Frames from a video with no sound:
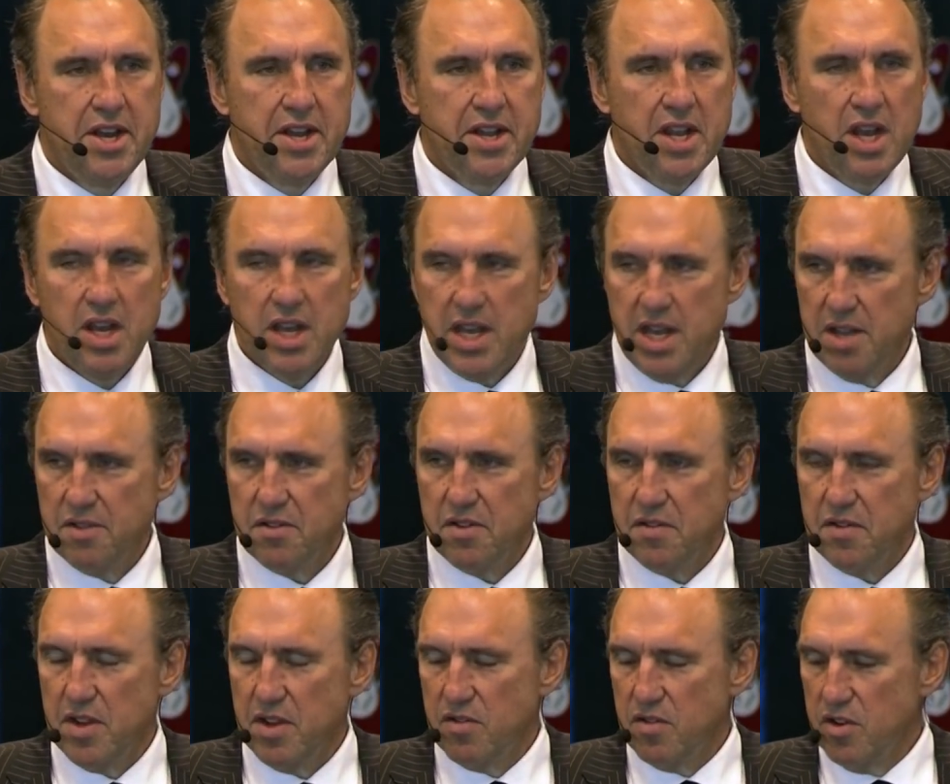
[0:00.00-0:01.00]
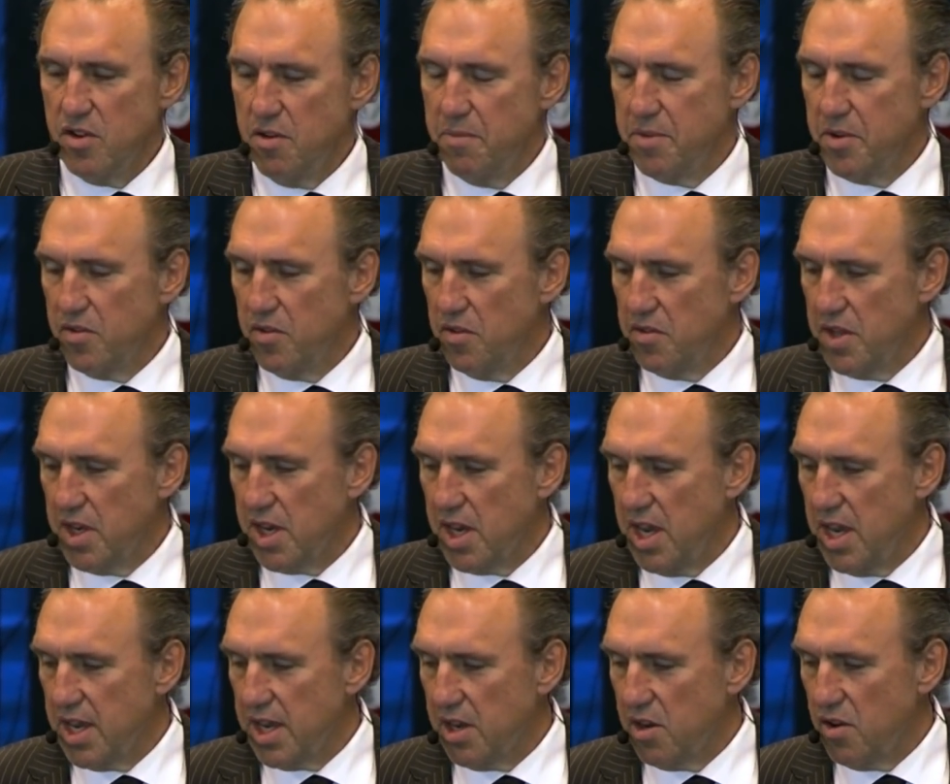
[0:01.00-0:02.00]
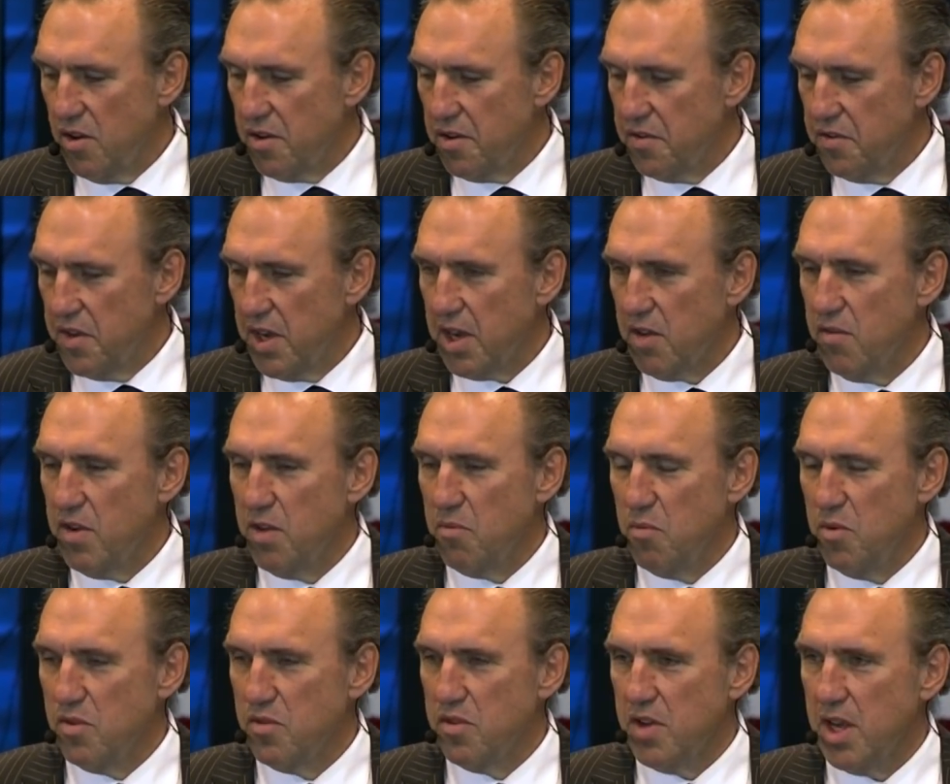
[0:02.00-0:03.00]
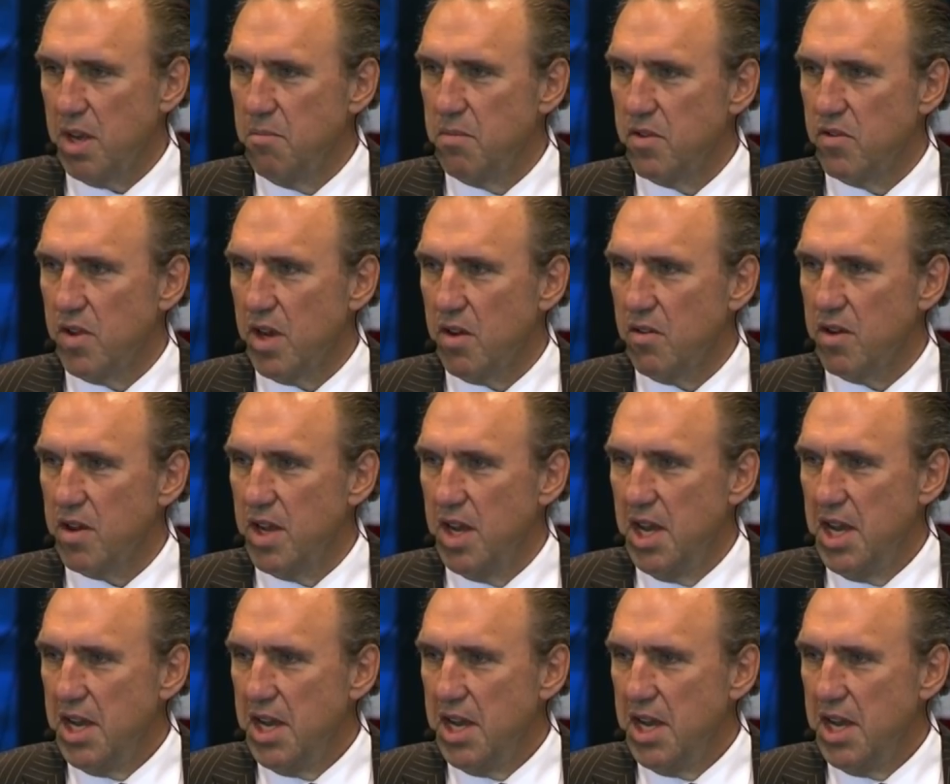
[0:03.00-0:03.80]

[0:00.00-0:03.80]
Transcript: Now, he has a sense of humor, so the guy got a cigarette, wants to give me a cigarette.